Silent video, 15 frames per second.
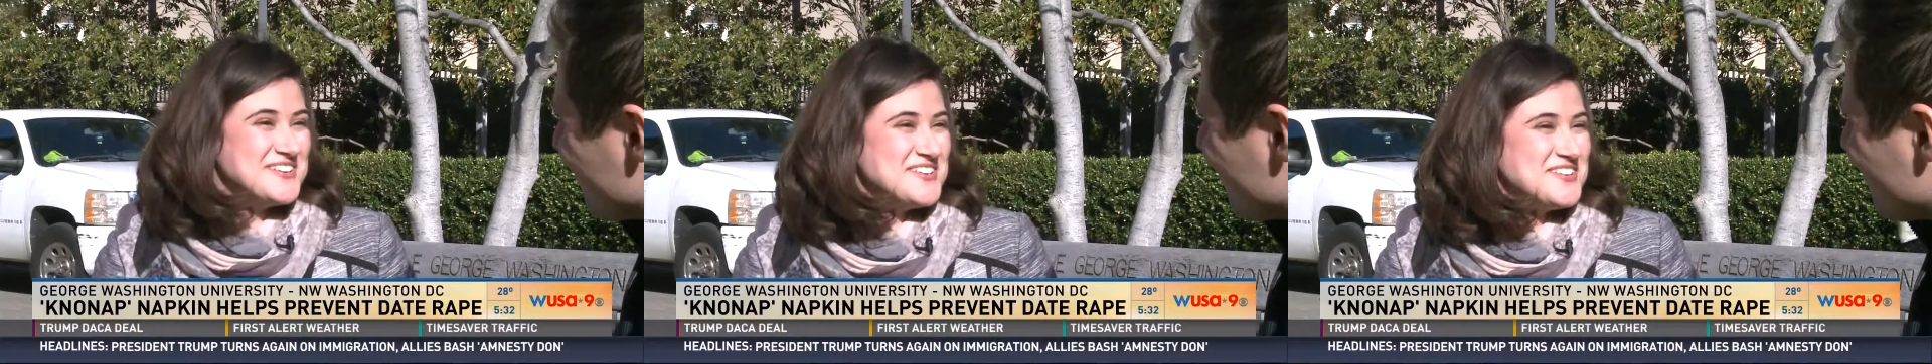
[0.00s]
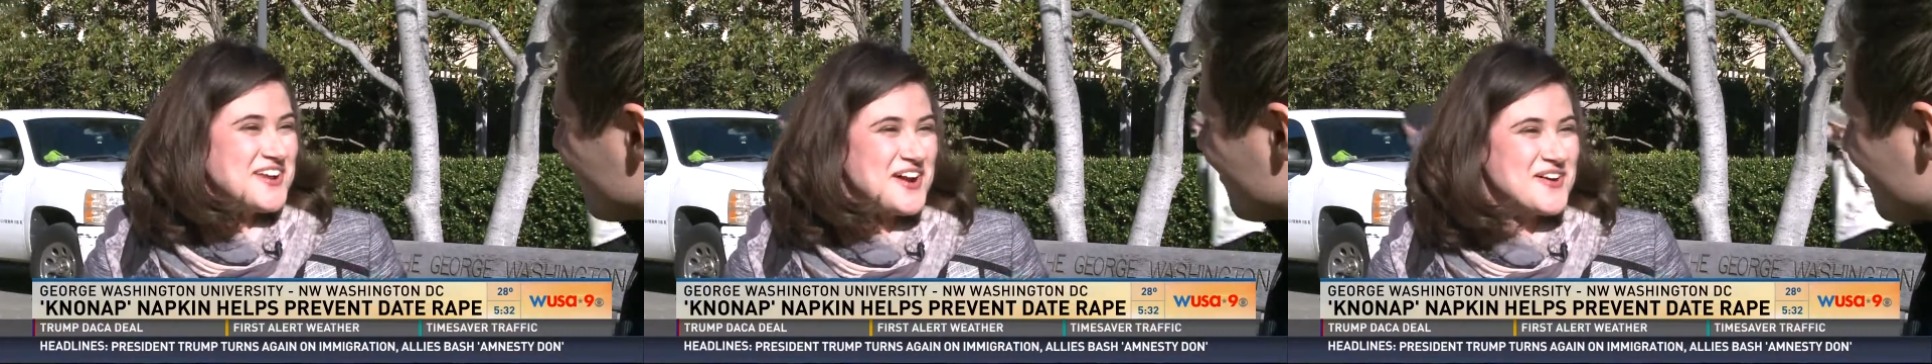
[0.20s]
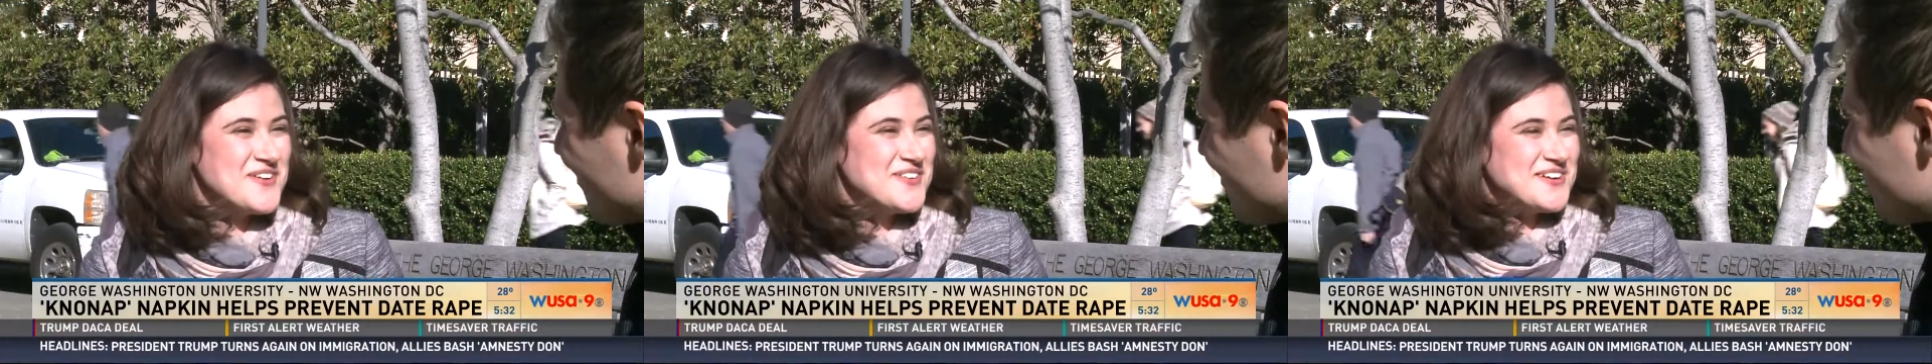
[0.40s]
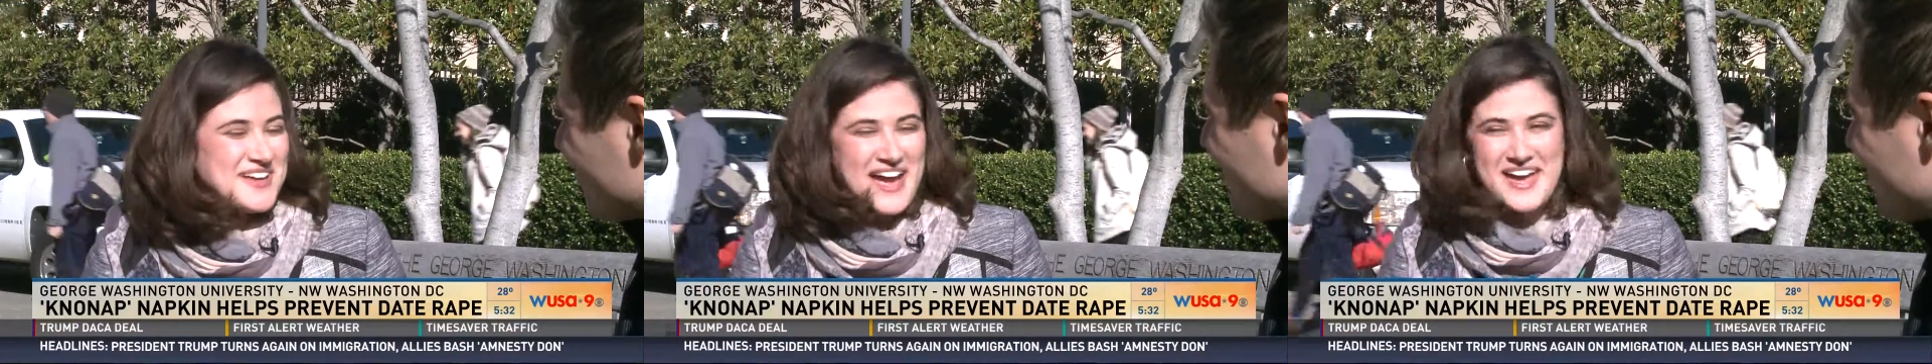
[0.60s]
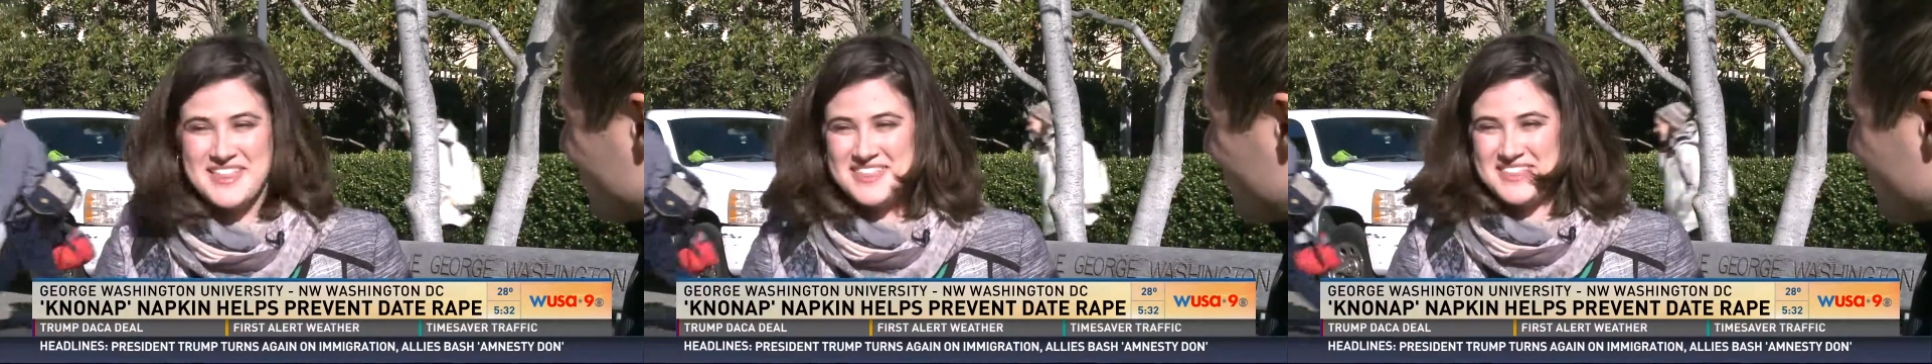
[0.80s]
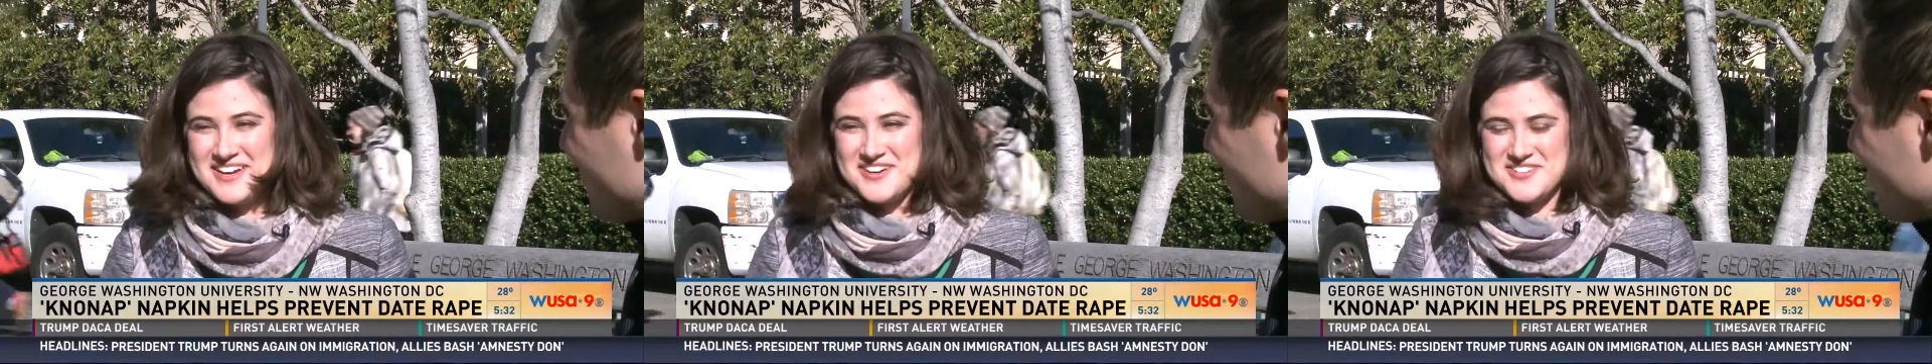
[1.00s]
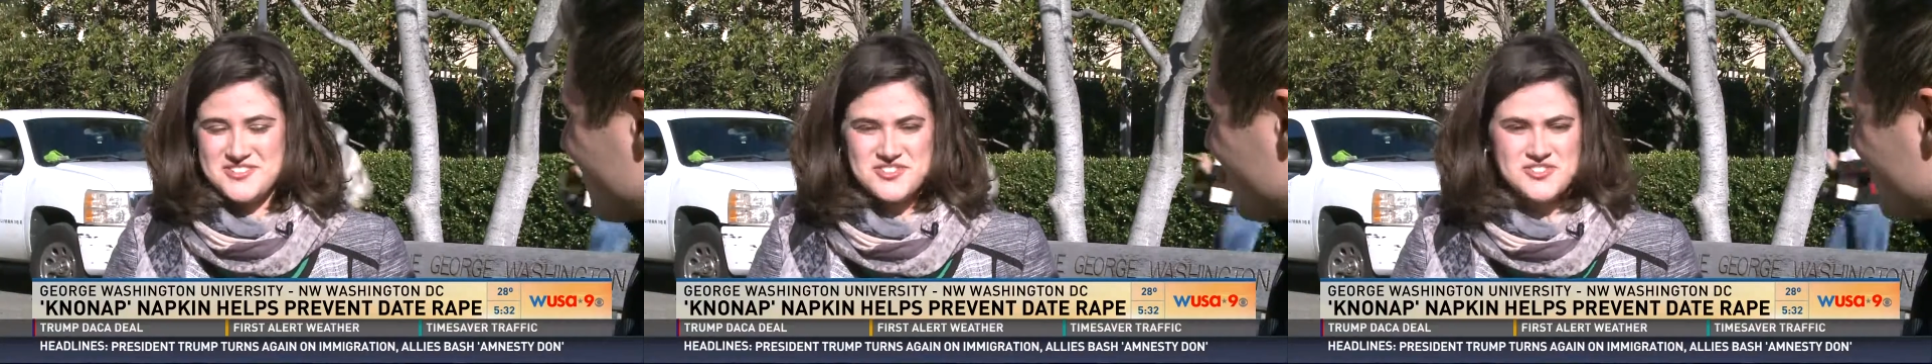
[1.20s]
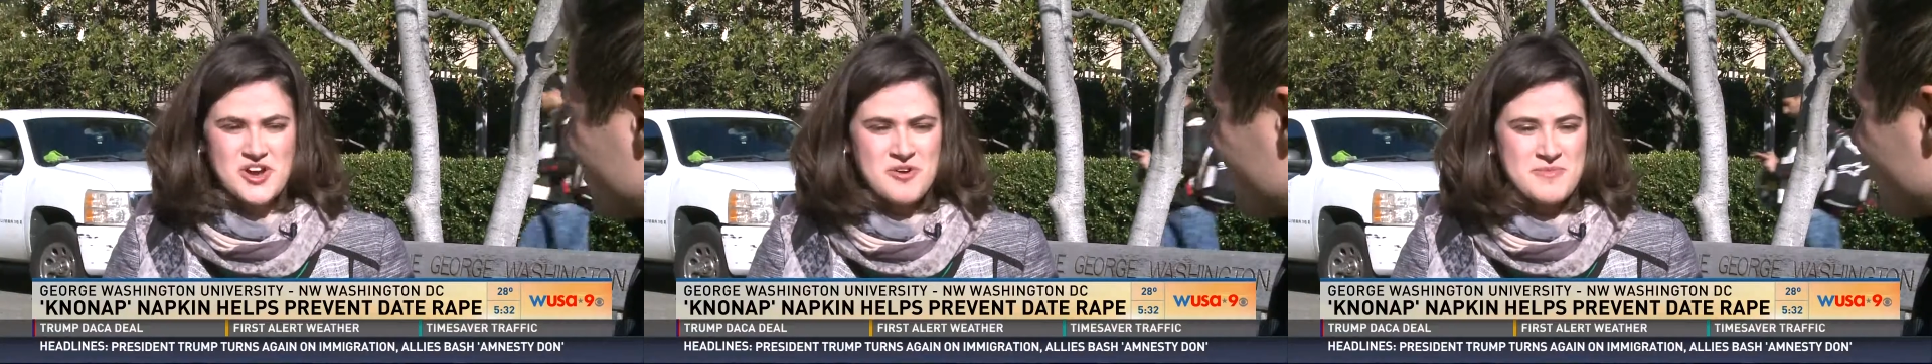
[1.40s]
You know, there's
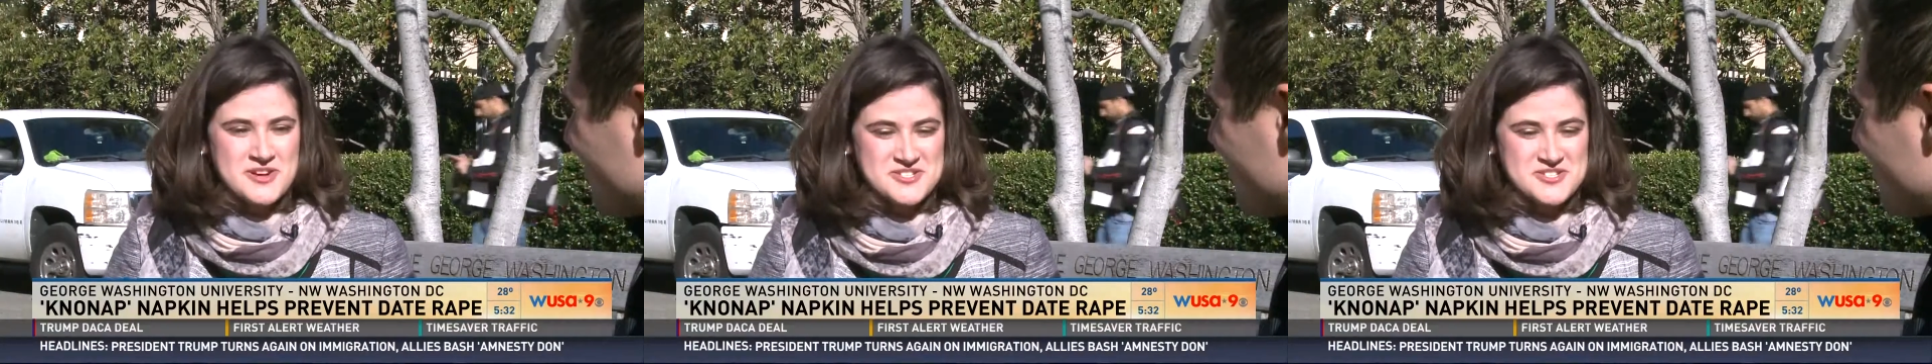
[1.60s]
so